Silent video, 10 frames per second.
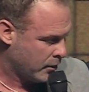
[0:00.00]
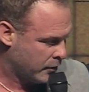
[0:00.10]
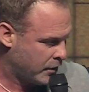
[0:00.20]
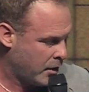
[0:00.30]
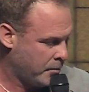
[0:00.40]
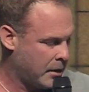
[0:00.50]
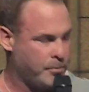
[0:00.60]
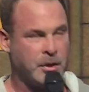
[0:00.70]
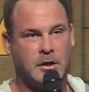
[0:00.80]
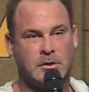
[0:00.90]
Found my
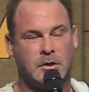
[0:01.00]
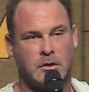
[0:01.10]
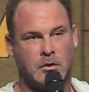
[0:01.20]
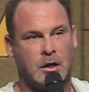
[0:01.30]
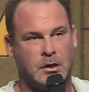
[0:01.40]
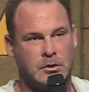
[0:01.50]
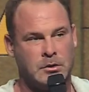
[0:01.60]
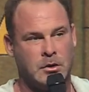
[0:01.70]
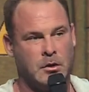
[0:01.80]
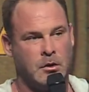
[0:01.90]
place in
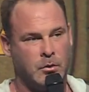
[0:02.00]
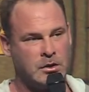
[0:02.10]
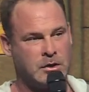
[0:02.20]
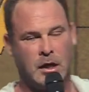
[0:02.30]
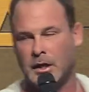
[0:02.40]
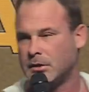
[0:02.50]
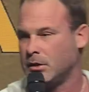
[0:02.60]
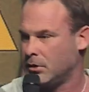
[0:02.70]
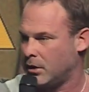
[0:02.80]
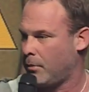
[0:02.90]
Christ. What is that? That's an
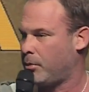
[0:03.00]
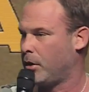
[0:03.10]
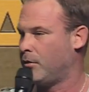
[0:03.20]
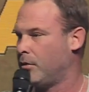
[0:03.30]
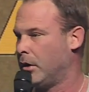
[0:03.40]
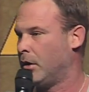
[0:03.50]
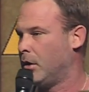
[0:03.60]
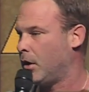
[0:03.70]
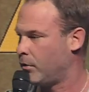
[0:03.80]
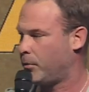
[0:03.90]
example of,
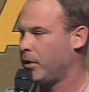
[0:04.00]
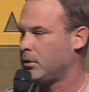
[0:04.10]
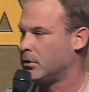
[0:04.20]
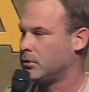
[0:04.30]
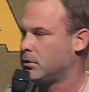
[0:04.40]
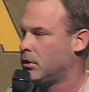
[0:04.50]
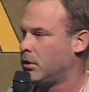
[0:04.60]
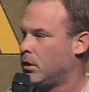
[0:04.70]
of repentance.